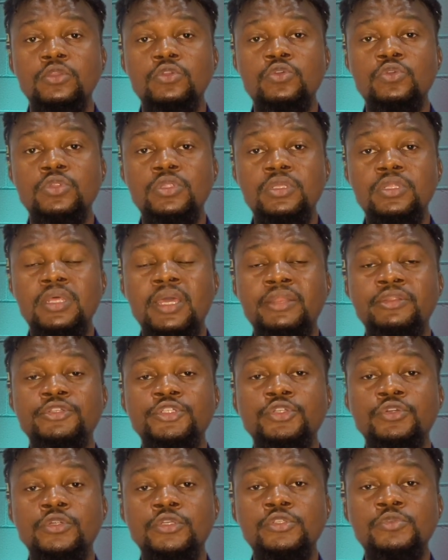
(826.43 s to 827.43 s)
You need an
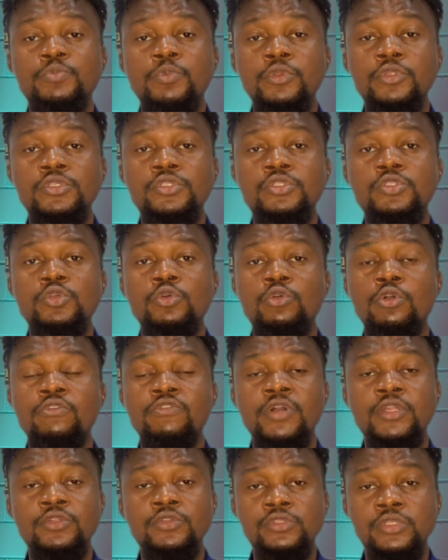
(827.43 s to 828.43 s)
insurance policy to
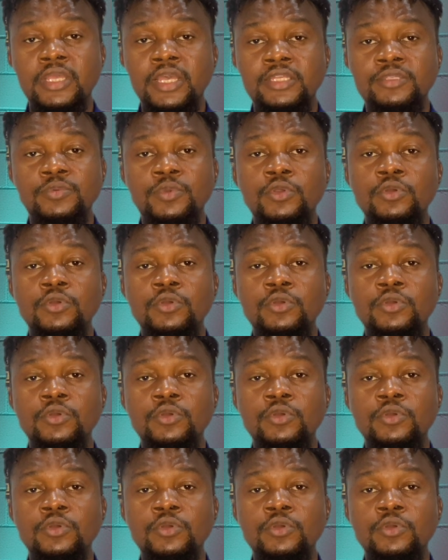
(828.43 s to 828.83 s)
cover those guys,